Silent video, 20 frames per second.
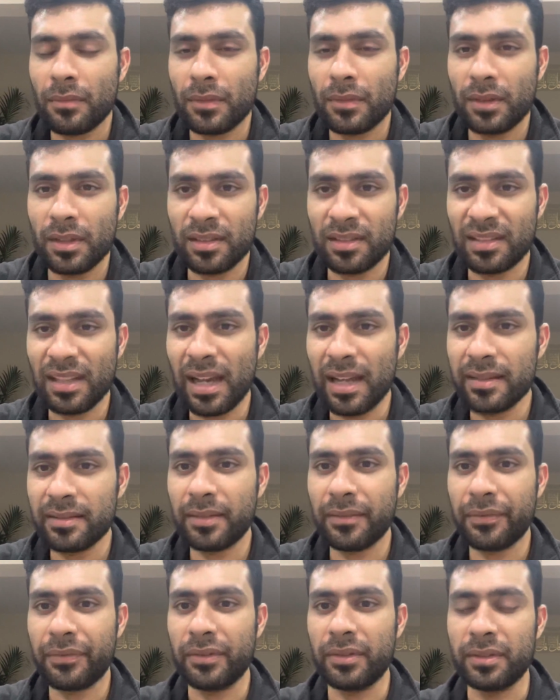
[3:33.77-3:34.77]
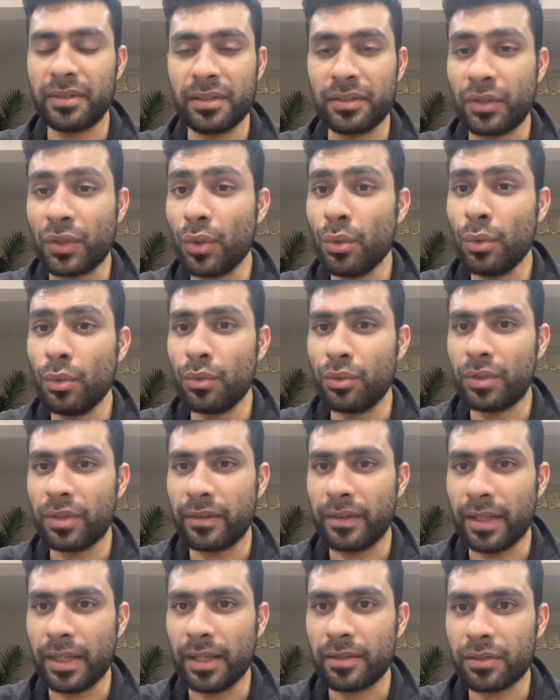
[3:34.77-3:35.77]
The size difference is huge
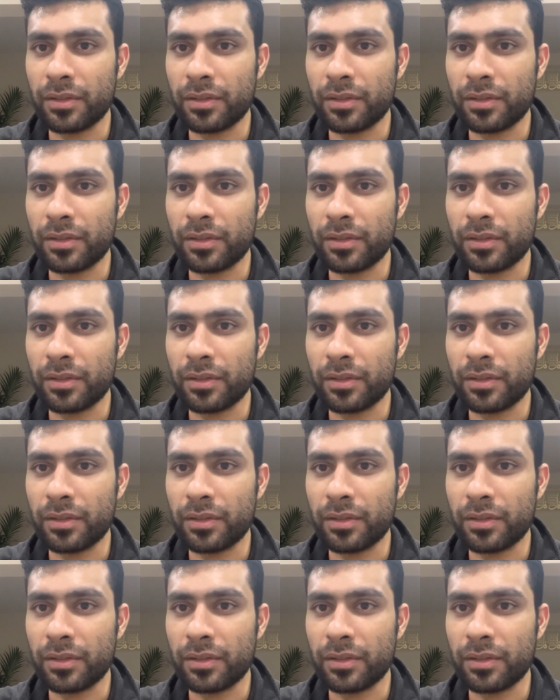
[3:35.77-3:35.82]
in there.